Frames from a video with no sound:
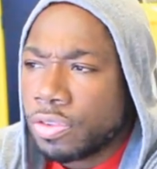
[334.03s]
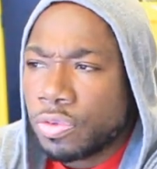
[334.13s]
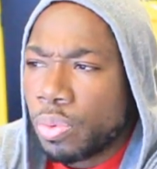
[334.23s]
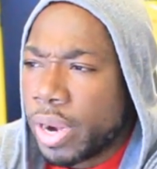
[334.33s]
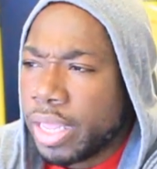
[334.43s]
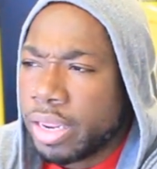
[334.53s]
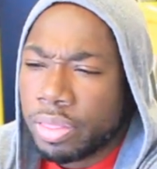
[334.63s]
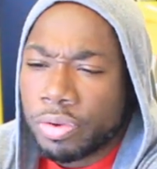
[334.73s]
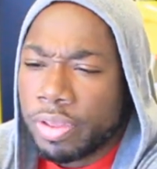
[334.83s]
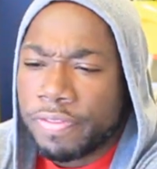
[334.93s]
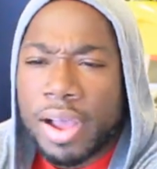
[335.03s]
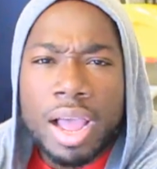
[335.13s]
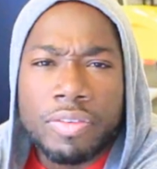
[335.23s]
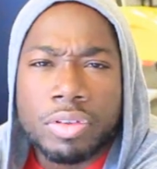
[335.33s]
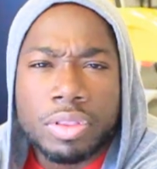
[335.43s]
20 to
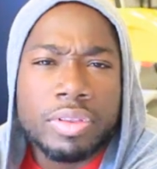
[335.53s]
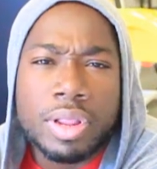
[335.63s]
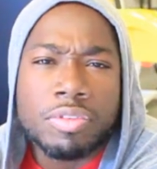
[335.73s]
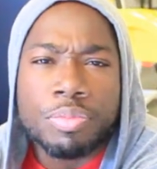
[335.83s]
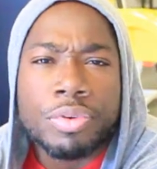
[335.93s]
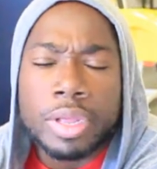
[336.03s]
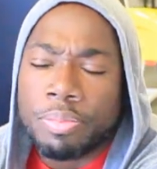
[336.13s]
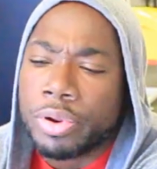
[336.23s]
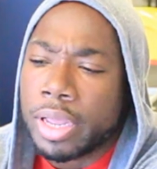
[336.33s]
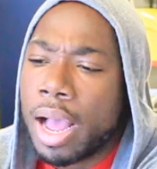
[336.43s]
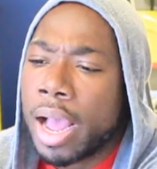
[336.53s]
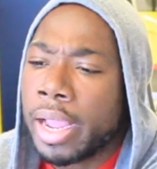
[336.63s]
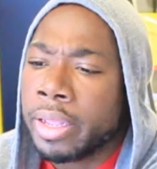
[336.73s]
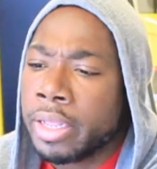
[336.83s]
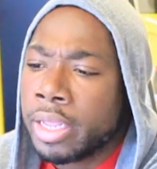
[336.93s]
35, your T levels are pretty high,